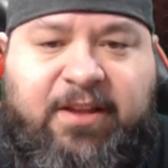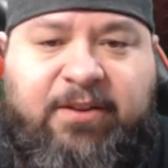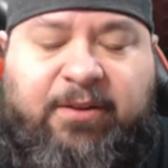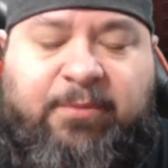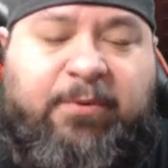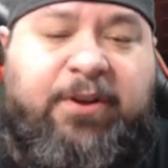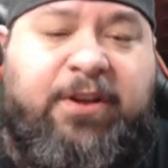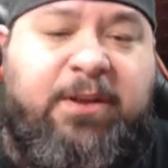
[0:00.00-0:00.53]

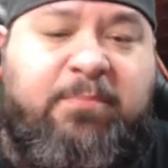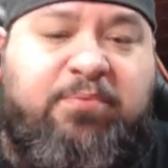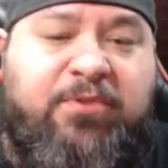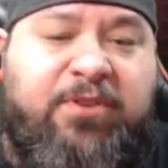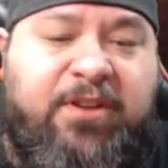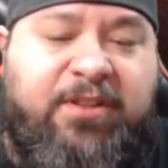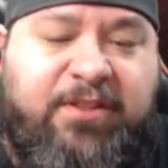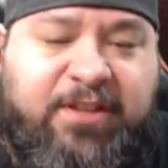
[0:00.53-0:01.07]
We're gonna put
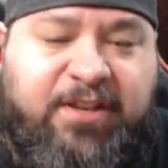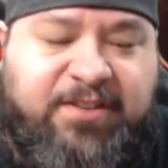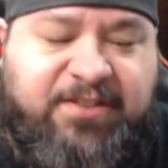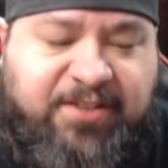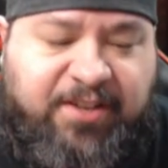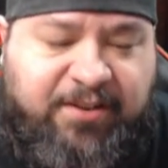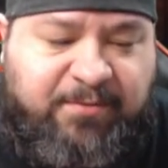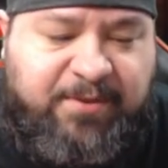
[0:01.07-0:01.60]
on the
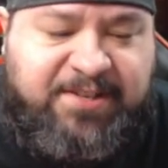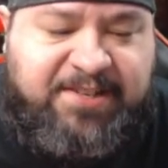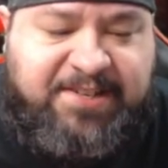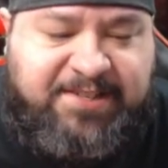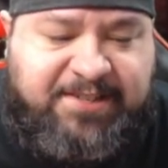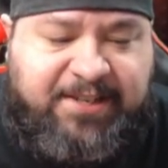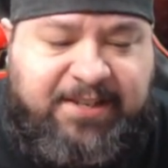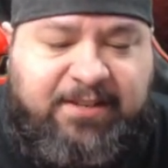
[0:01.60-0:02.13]
stun
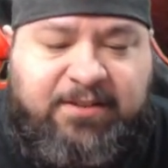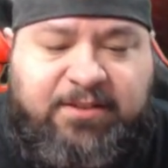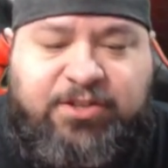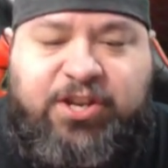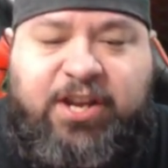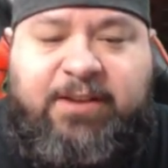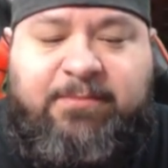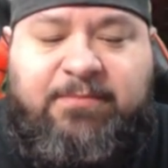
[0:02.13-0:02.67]
resist
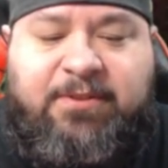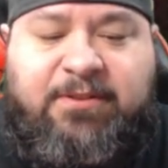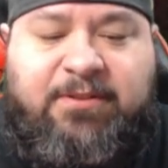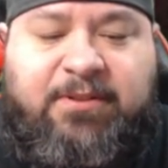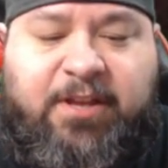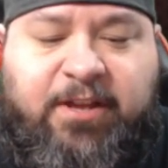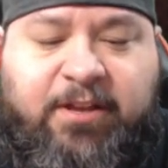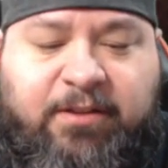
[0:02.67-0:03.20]
gem,
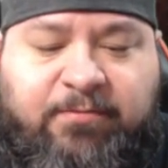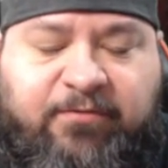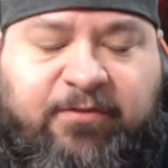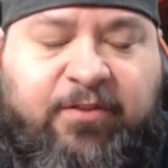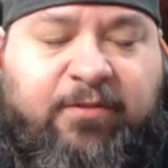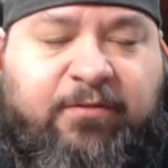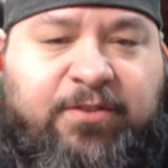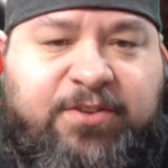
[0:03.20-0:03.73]

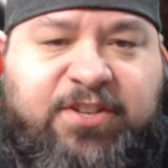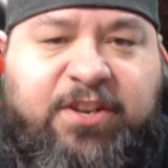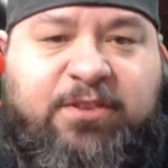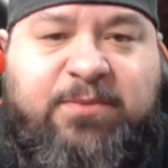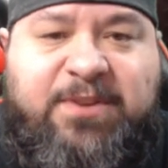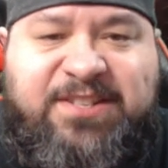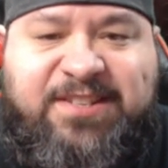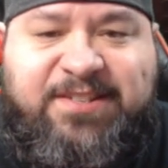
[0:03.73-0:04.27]
uh, stun
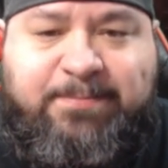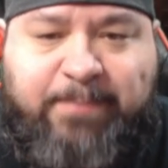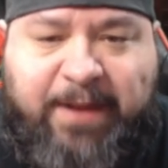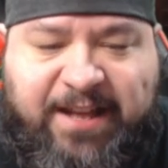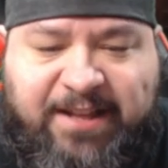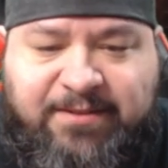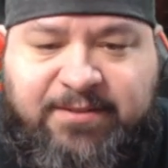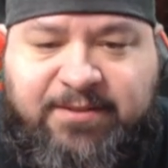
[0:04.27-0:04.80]
resist
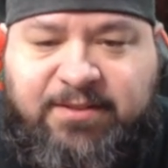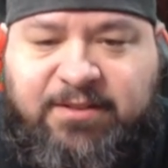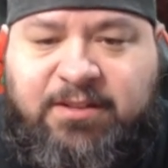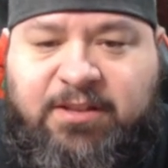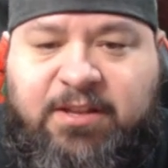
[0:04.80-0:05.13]
belt.